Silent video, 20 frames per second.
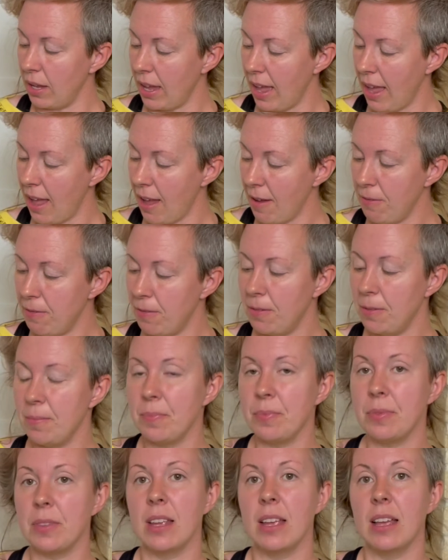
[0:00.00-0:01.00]
F,
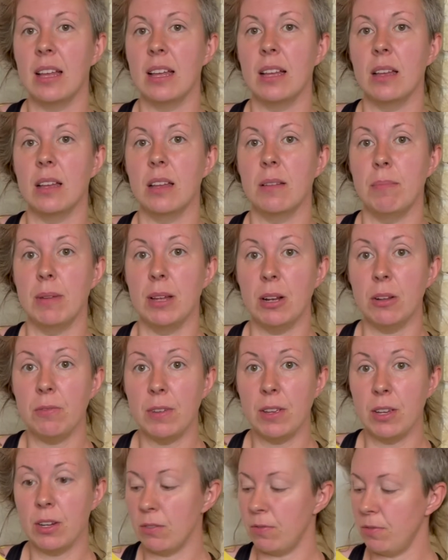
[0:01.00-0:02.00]
middle
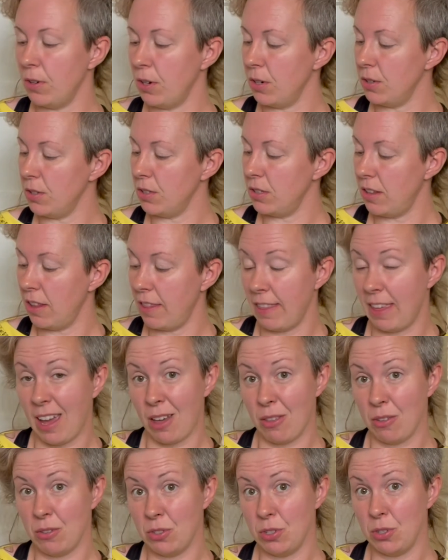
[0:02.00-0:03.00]
finger first, then the
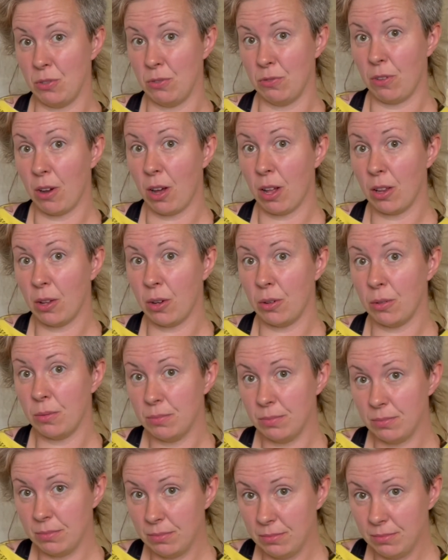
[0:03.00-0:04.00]
other two follow.
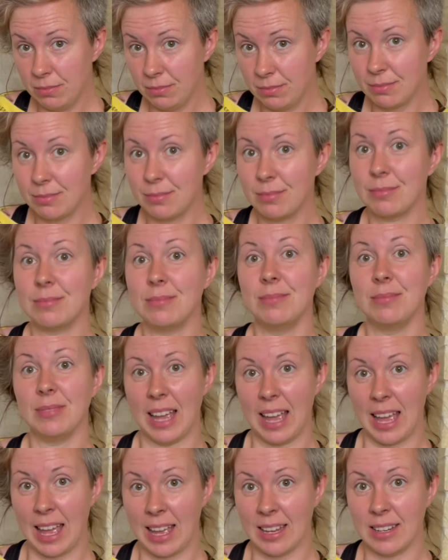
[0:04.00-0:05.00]

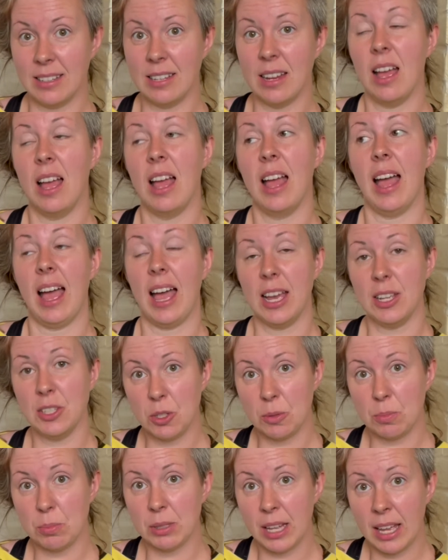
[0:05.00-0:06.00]
And as
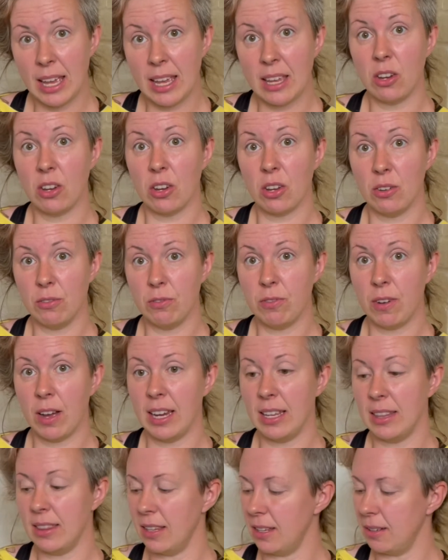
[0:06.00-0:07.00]
you're playing, you're gonna
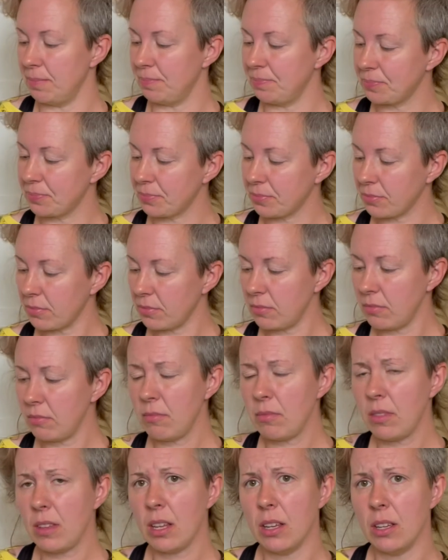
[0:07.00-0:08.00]
find that,
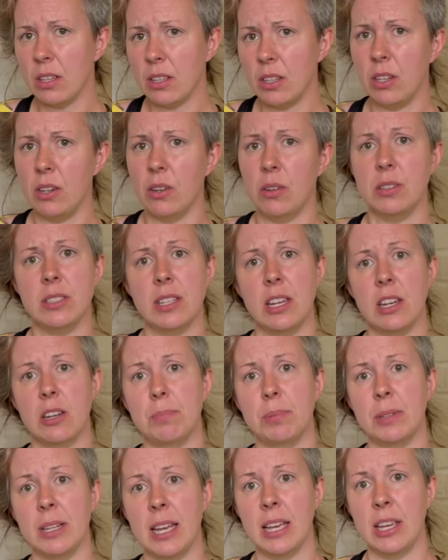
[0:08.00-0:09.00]
say
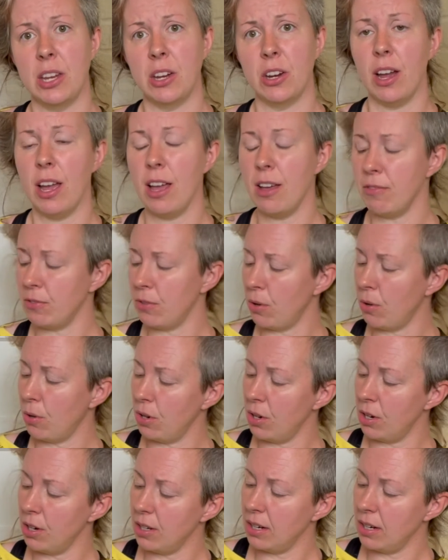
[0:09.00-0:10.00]
you're playing your F chord,